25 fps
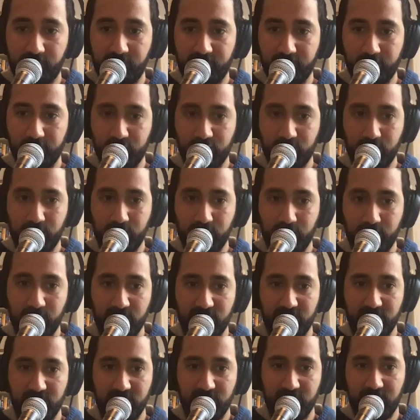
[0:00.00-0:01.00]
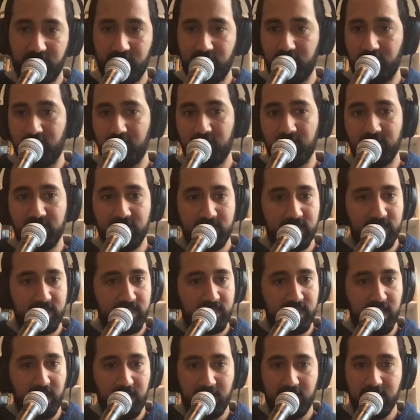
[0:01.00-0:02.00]
fusion music. You know? It's just
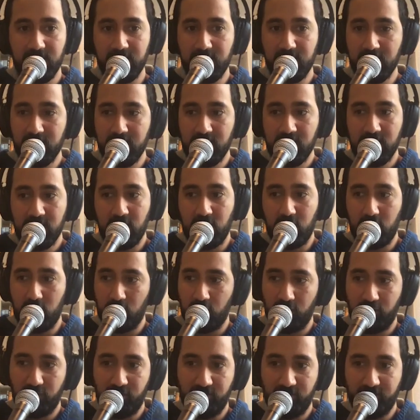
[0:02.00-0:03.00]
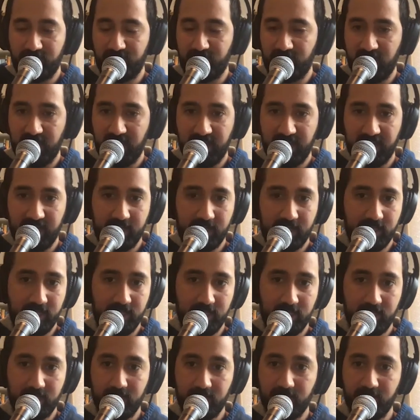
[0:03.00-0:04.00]
like yeah. a lot of like
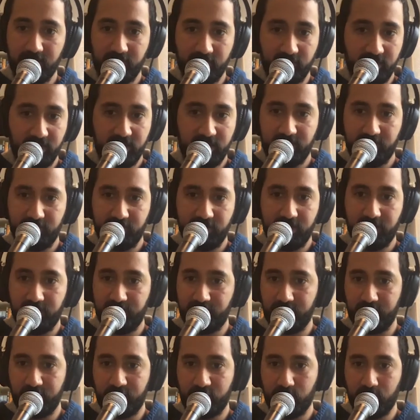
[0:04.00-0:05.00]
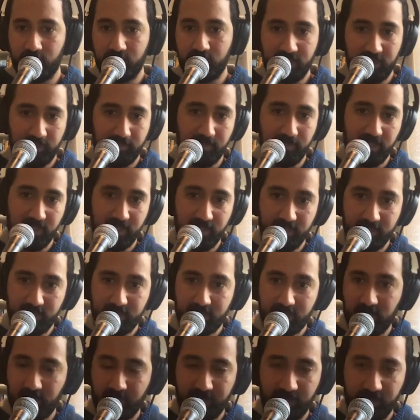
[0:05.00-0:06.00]
really, really virtuosic players
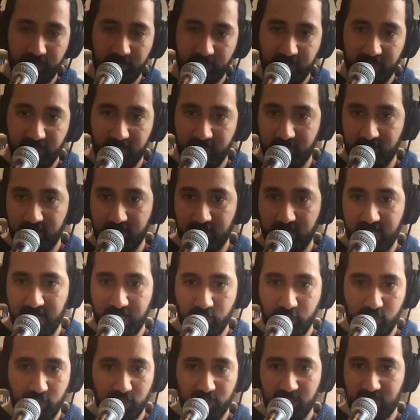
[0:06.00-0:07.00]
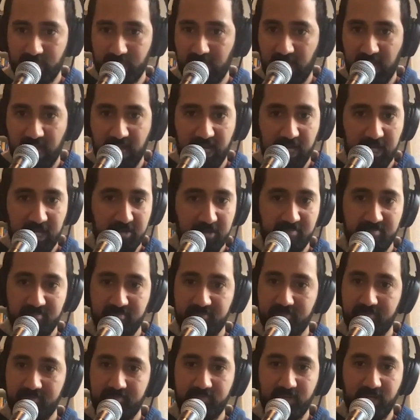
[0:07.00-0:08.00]
coming together and just like
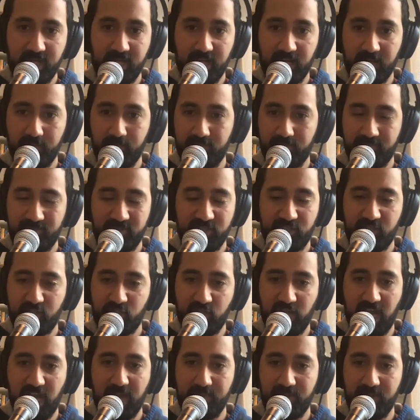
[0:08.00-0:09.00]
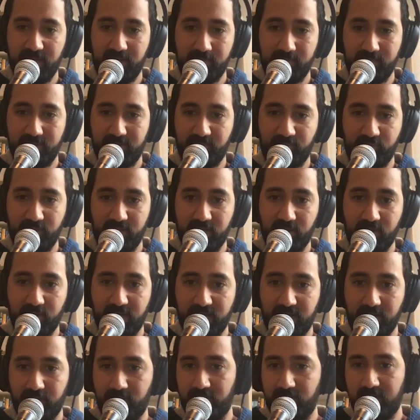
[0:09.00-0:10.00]
playing, a, just jamming, but without
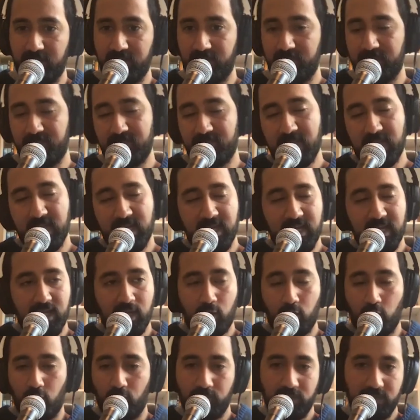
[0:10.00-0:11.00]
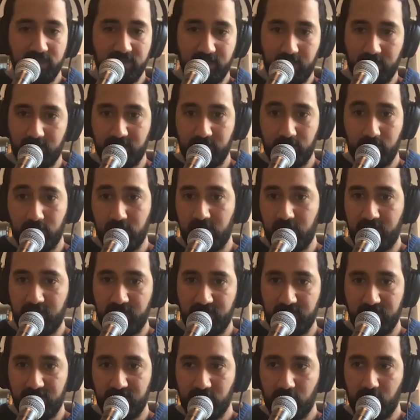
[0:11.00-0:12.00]
any real common
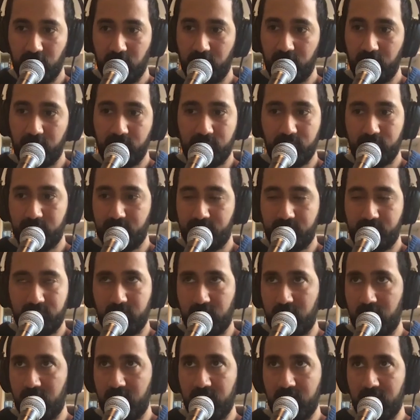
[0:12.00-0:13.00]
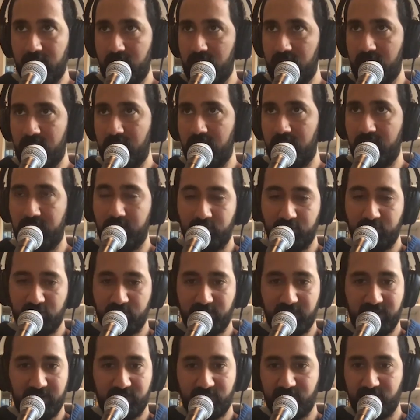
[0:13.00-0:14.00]
sensibilities or uh, any
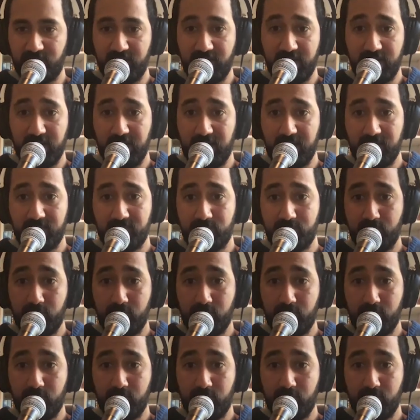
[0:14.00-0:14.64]
respect for any